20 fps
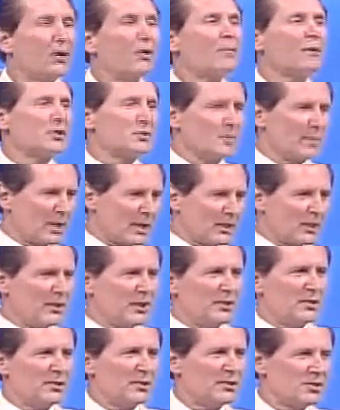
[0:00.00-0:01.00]
how much
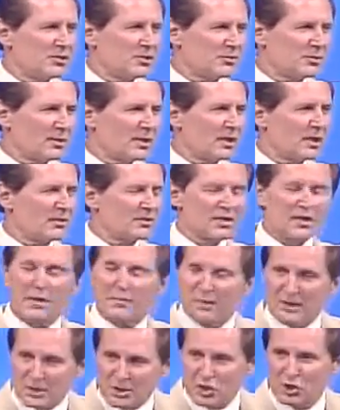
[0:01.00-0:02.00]
money has
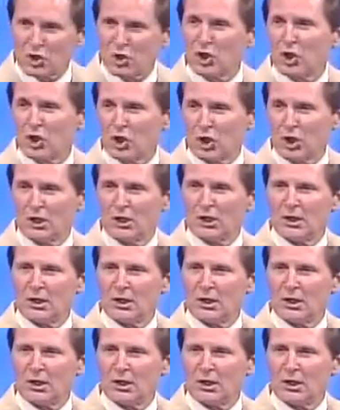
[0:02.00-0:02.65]
come into her?